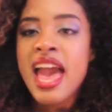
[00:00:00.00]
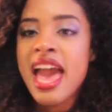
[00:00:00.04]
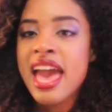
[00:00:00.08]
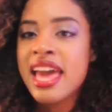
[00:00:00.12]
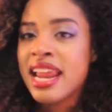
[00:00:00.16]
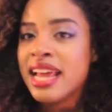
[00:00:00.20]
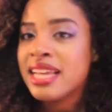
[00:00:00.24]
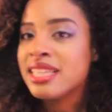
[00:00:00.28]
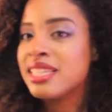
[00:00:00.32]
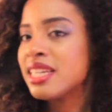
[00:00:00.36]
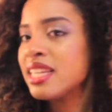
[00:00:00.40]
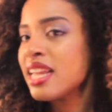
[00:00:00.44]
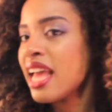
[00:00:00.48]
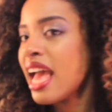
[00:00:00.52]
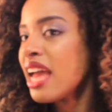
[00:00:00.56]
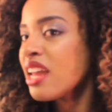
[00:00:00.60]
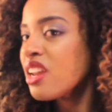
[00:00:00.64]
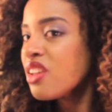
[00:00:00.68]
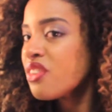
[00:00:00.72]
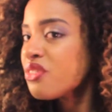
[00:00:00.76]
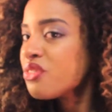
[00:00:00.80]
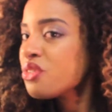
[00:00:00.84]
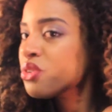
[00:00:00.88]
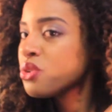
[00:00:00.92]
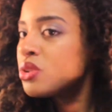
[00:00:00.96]
And I did add
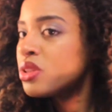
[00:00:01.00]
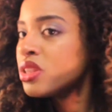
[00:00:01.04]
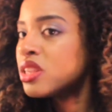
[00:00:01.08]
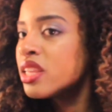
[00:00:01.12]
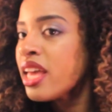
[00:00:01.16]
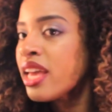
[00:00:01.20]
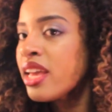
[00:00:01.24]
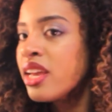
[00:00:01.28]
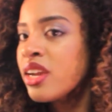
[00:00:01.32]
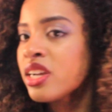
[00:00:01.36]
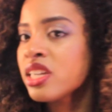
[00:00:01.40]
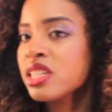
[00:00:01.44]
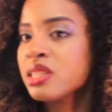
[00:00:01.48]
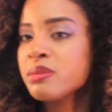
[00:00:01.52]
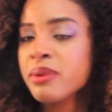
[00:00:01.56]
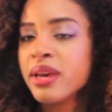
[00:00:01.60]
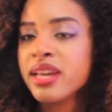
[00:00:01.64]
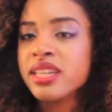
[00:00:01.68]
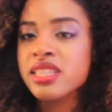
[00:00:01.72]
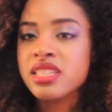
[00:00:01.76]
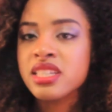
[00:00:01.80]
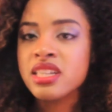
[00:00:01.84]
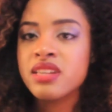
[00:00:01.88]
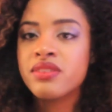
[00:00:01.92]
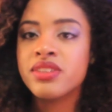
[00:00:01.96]
a few layers, but I
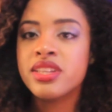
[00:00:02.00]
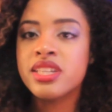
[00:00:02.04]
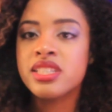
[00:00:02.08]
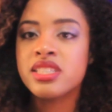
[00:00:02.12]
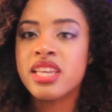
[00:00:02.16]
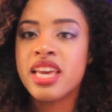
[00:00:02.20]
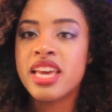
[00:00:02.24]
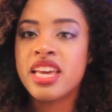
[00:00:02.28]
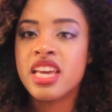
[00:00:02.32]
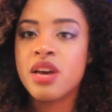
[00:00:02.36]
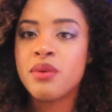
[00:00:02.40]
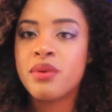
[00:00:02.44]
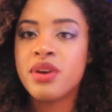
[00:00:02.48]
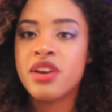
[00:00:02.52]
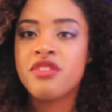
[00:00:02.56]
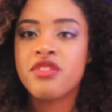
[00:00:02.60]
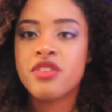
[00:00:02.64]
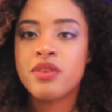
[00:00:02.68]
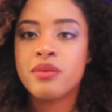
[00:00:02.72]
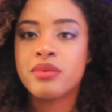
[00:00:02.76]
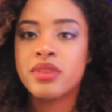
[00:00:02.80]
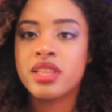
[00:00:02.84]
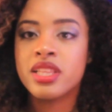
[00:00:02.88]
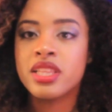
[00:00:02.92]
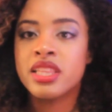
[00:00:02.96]
didn't really take away
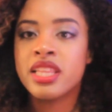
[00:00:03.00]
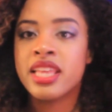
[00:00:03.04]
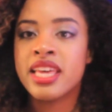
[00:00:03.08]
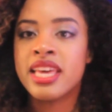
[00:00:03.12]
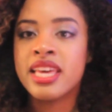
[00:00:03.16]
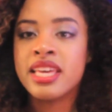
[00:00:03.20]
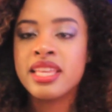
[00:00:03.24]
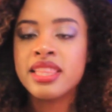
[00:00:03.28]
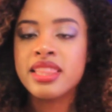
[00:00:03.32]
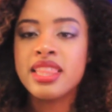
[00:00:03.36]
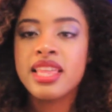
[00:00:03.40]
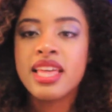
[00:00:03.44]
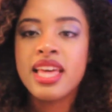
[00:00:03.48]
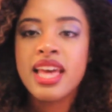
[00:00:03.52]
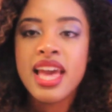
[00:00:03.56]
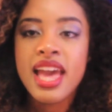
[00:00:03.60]
from the length.